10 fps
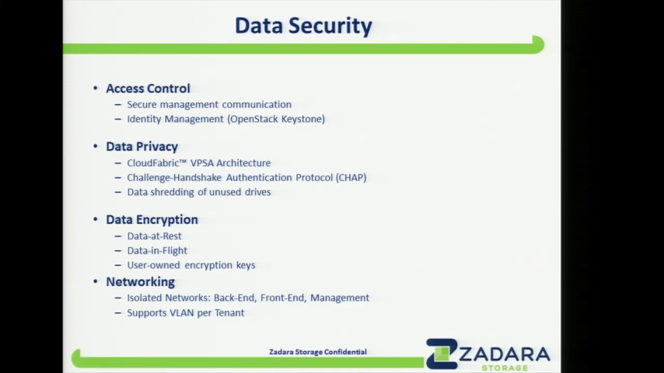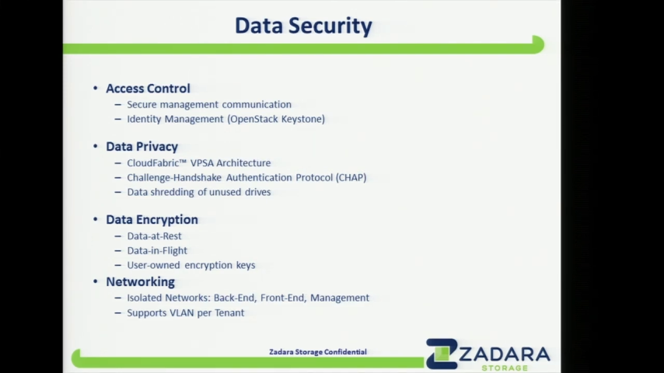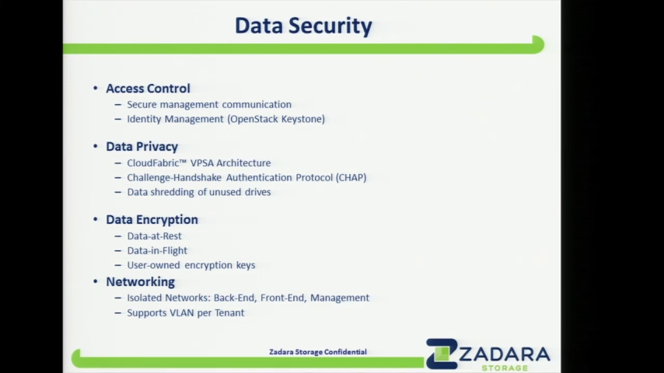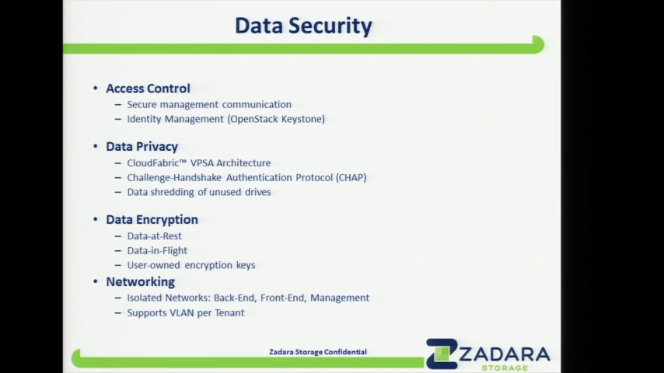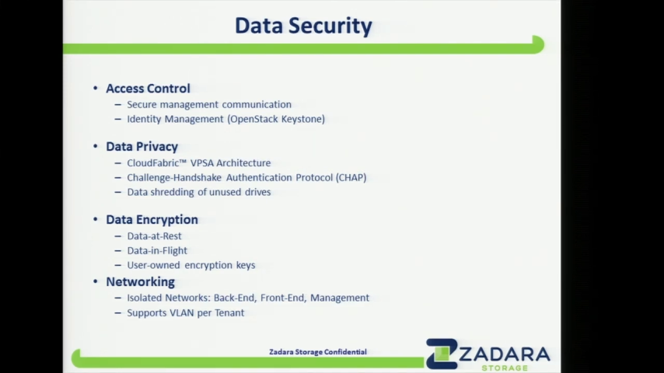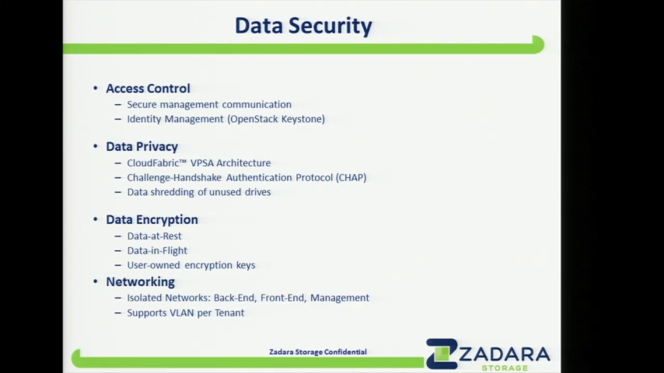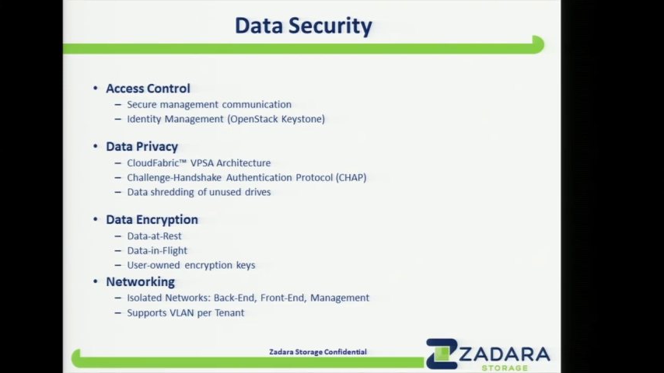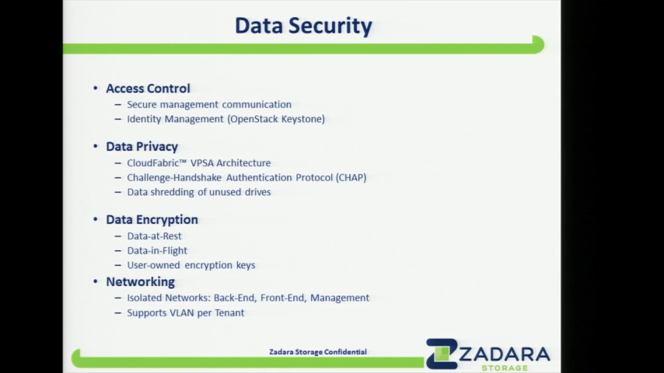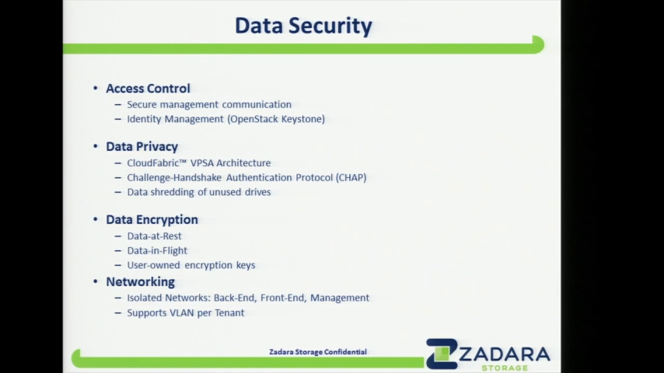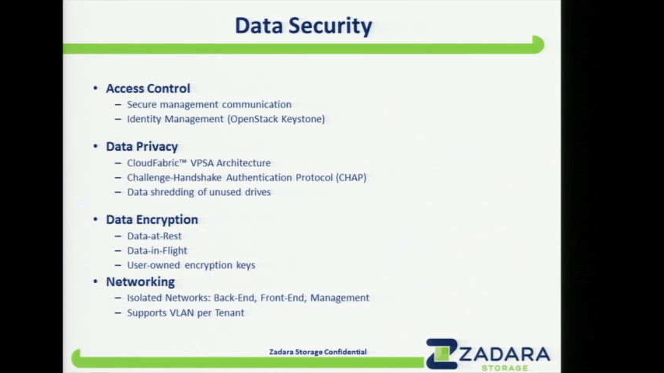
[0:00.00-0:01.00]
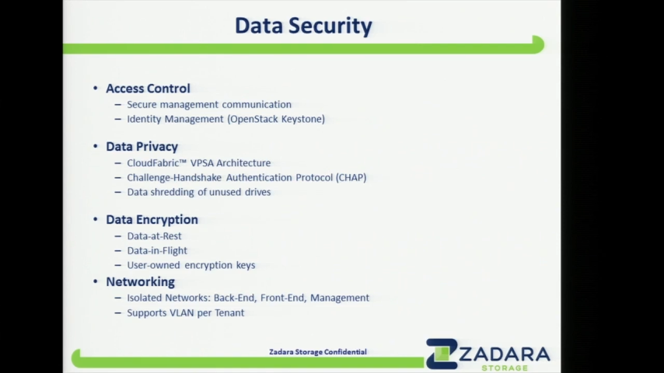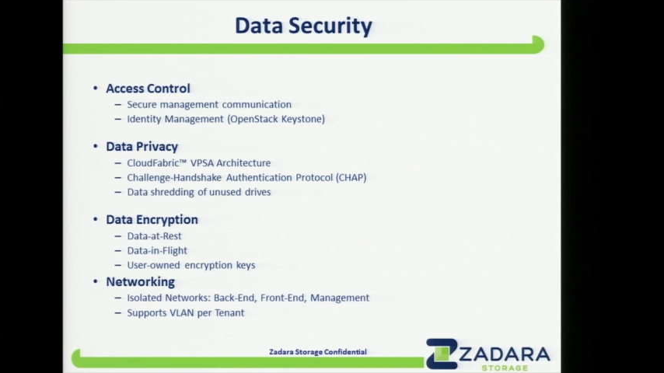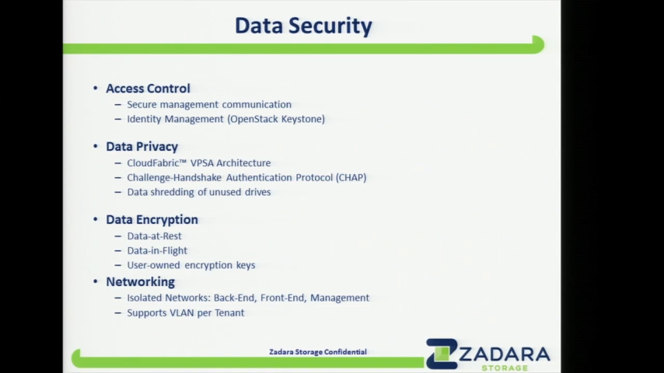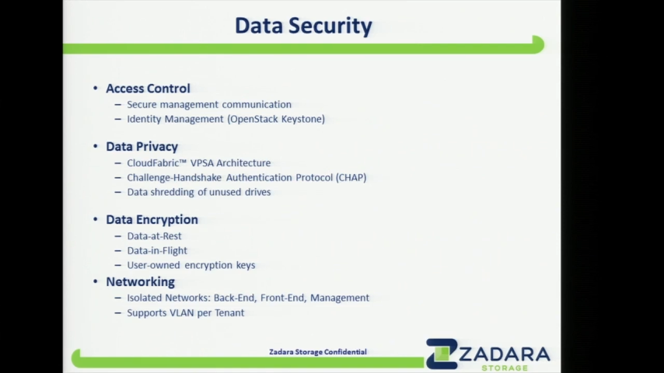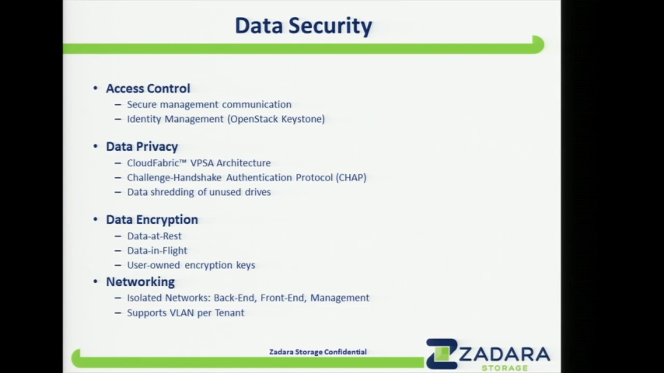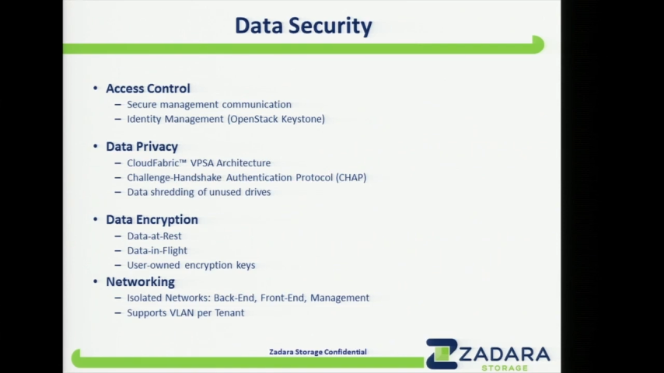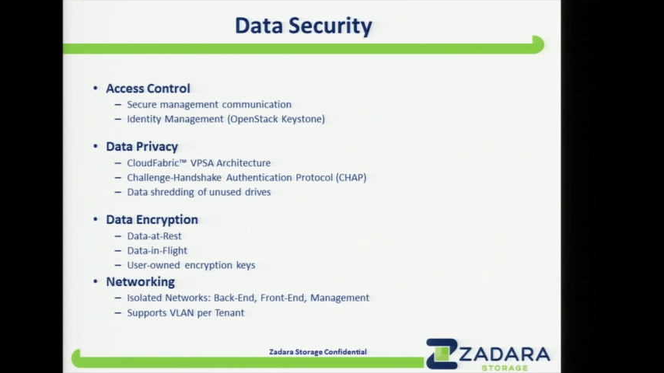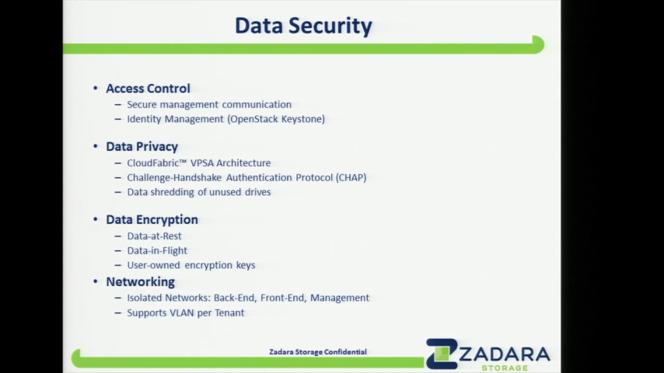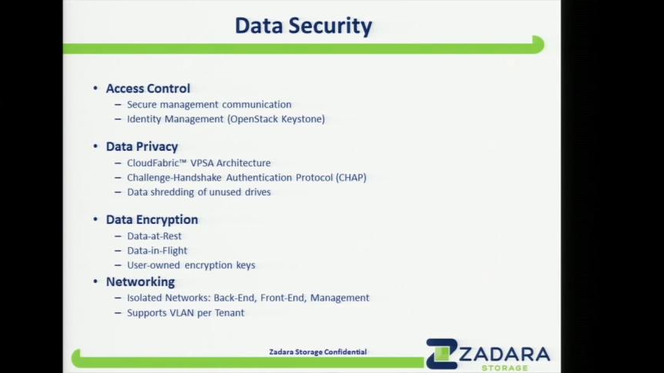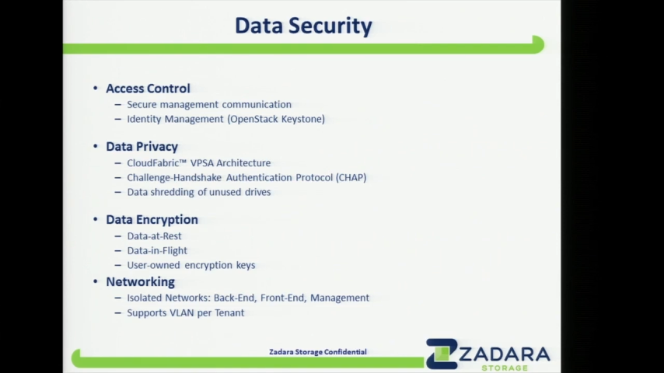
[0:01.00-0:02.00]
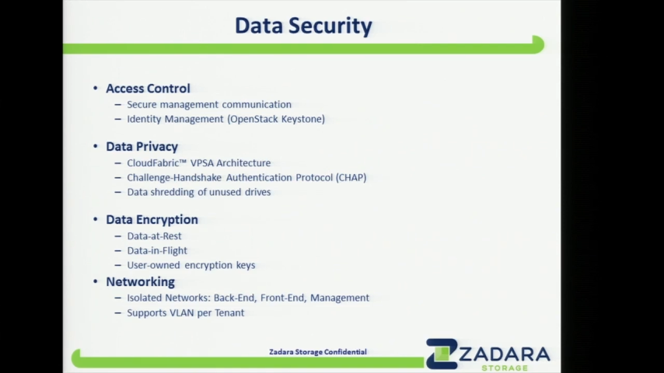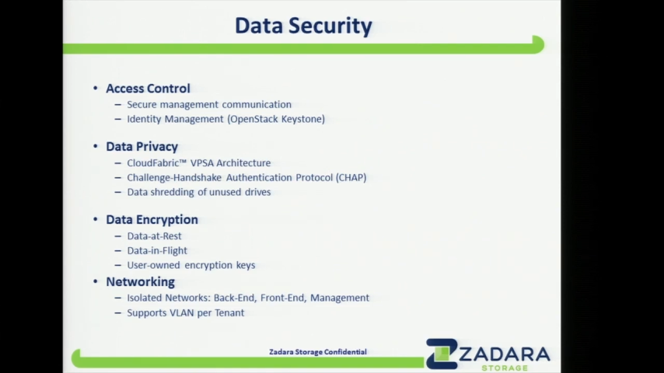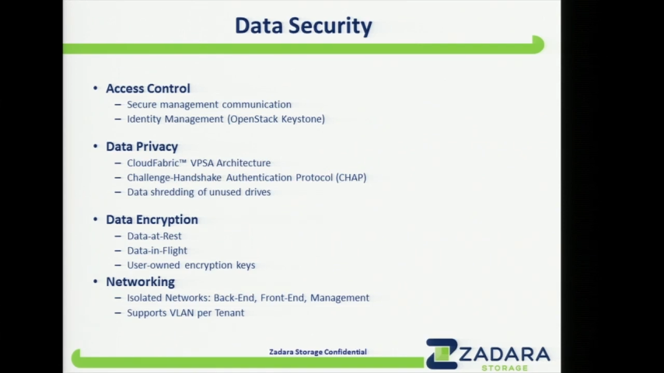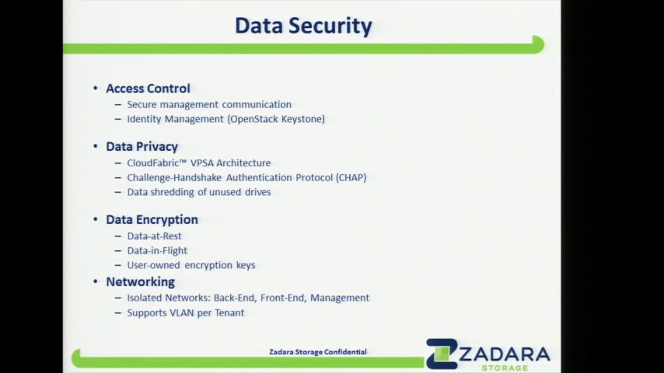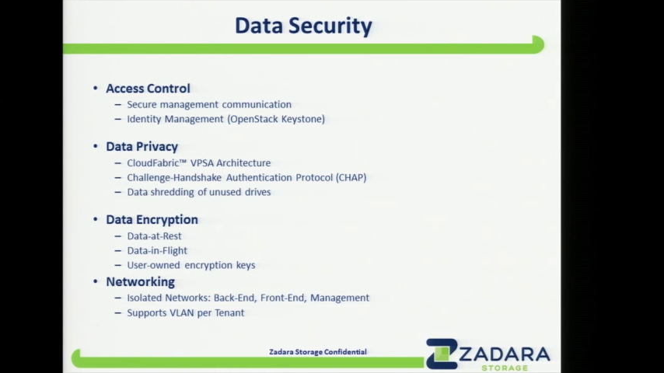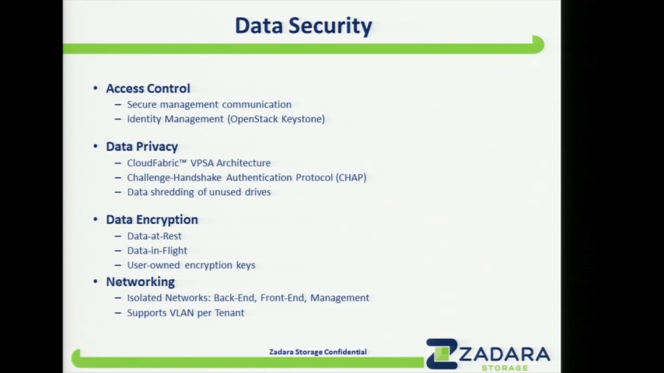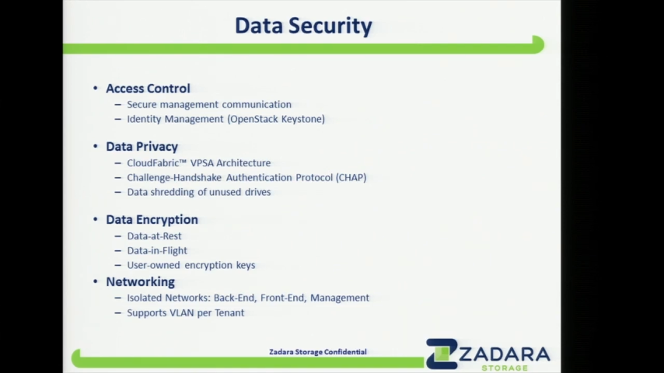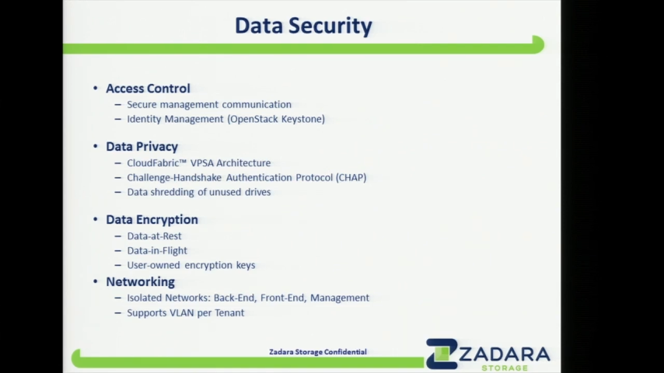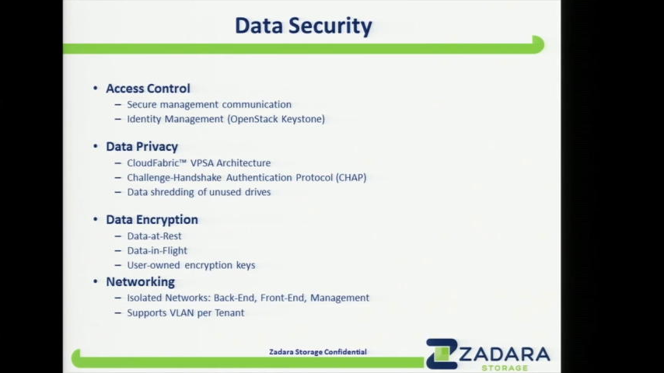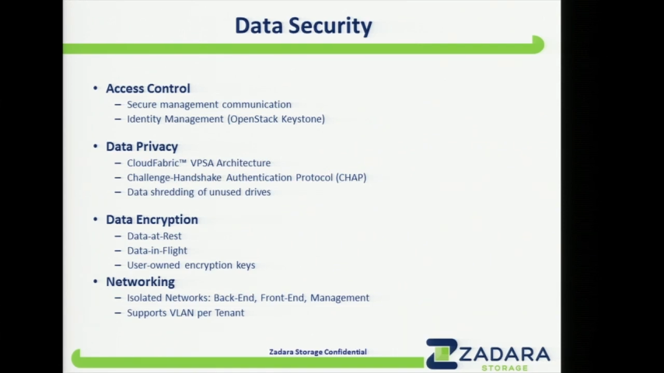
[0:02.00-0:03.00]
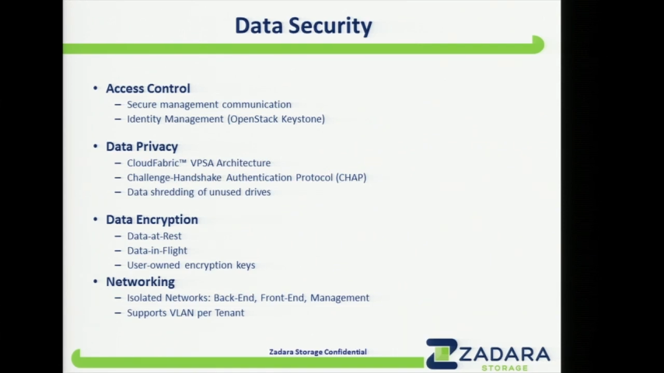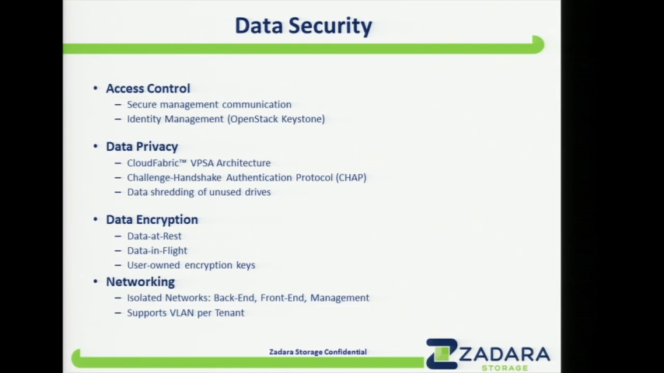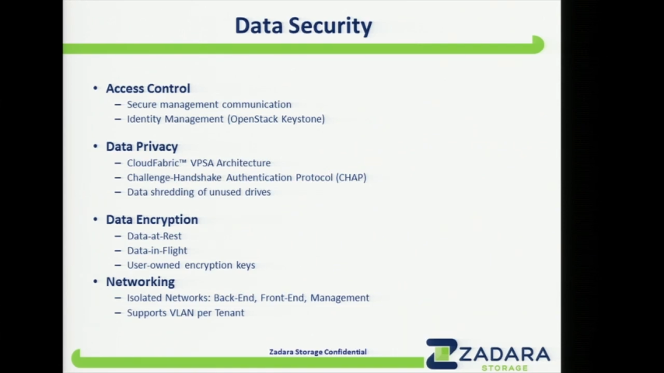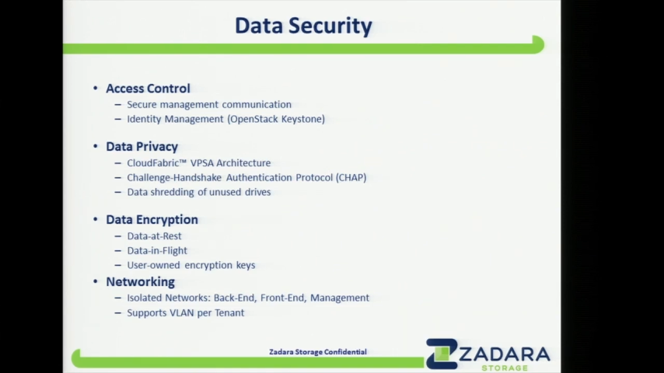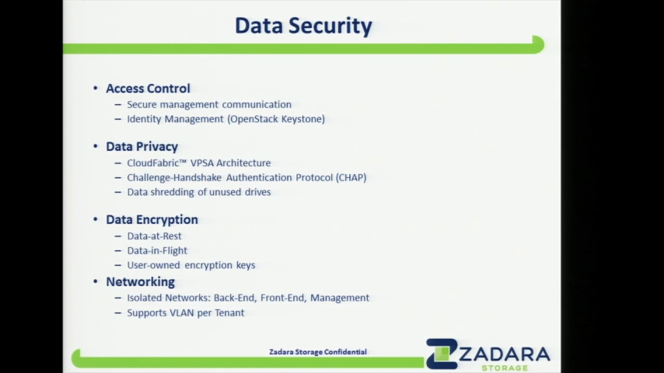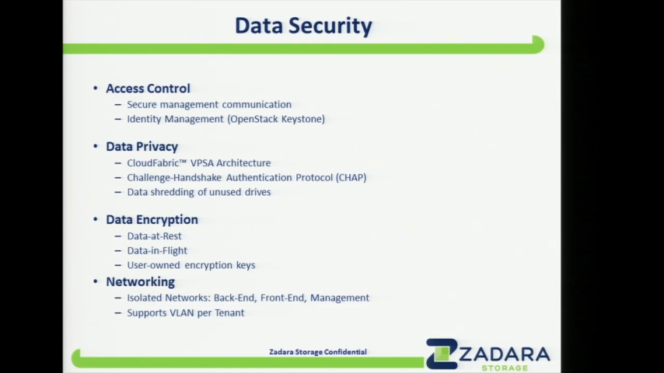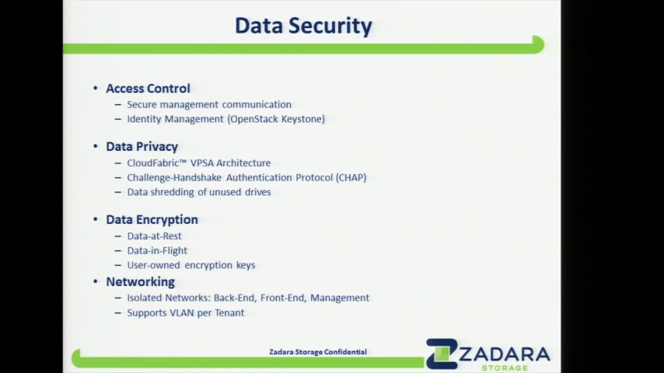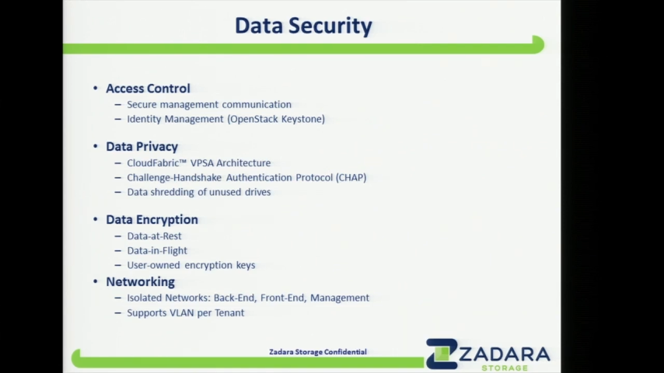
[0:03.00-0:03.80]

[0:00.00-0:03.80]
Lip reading: [unreadable: no face in view]